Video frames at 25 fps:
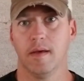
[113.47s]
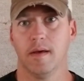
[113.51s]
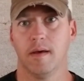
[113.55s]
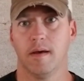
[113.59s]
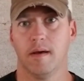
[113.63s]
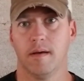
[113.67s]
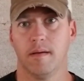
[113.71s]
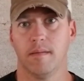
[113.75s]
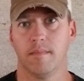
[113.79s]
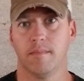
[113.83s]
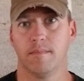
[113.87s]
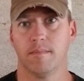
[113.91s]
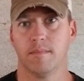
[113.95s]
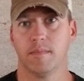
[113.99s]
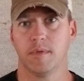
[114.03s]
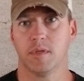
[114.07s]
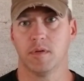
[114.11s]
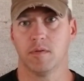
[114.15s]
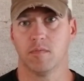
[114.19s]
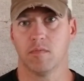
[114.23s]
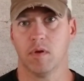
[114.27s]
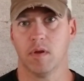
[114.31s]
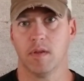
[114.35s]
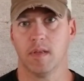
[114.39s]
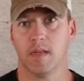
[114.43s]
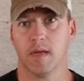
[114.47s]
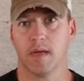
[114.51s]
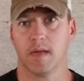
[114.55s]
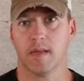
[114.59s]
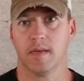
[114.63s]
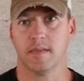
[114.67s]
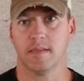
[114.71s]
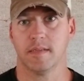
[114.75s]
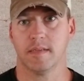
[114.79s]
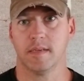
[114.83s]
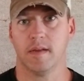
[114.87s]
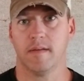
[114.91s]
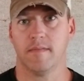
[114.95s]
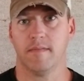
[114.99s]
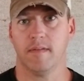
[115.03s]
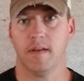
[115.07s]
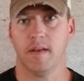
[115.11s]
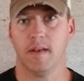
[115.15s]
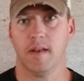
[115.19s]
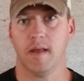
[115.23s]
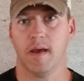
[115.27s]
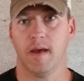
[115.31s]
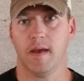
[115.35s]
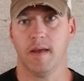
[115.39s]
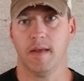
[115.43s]
um, to run that kind of stuff at
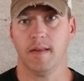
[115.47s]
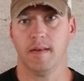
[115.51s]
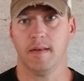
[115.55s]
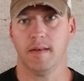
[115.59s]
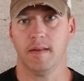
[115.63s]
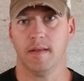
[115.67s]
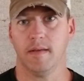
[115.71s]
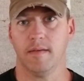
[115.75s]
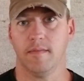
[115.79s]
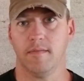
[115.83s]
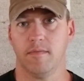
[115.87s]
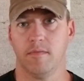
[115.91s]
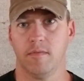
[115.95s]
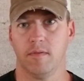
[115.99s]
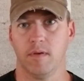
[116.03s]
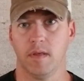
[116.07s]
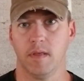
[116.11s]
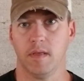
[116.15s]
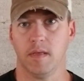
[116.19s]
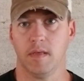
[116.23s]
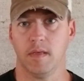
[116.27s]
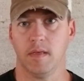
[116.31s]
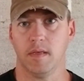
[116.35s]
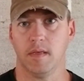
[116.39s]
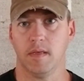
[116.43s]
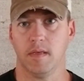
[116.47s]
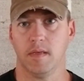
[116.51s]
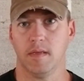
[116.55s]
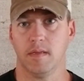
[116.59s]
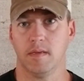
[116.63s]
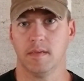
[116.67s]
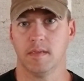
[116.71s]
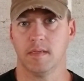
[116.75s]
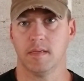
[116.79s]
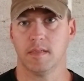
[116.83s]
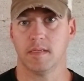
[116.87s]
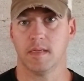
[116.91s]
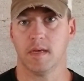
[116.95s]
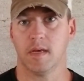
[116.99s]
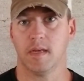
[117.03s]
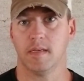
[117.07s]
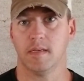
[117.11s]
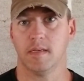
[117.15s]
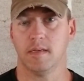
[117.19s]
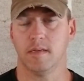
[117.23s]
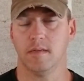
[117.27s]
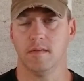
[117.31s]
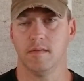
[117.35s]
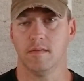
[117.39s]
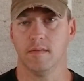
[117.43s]
night if we decide
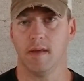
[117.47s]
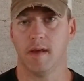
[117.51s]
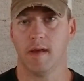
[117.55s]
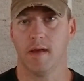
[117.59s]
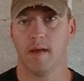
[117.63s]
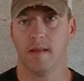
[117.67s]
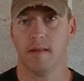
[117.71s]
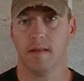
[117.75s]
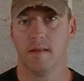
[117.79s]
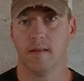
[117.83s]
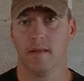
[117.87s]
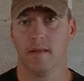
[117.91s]
to do that.